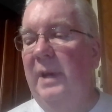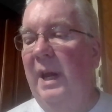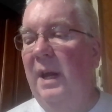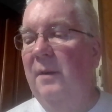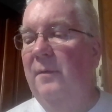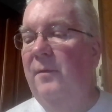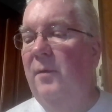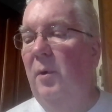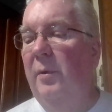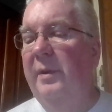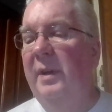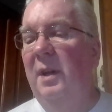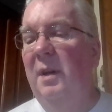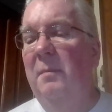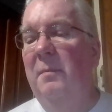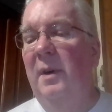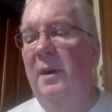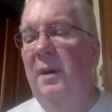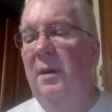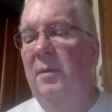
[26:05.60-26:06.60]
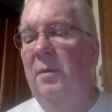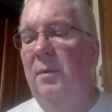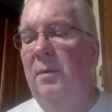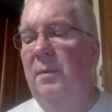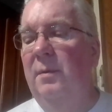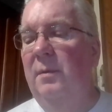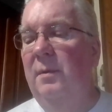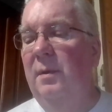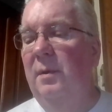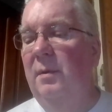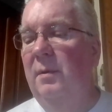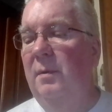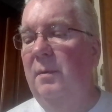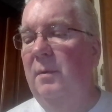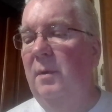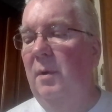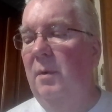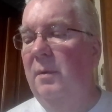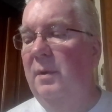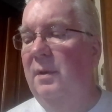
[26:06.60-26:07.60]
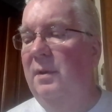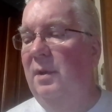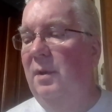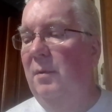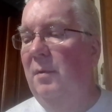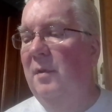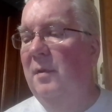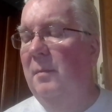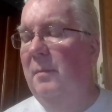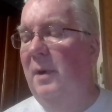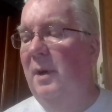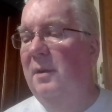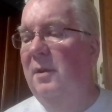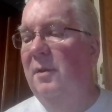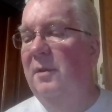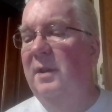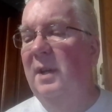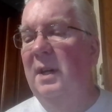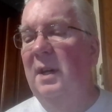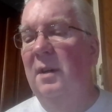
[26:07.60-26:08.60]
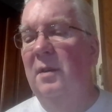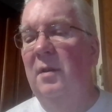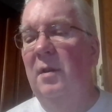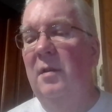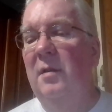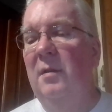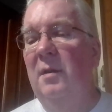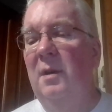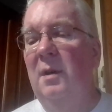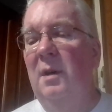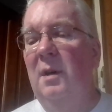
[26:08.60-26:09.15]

can't fault anybody who would use them on your tickets.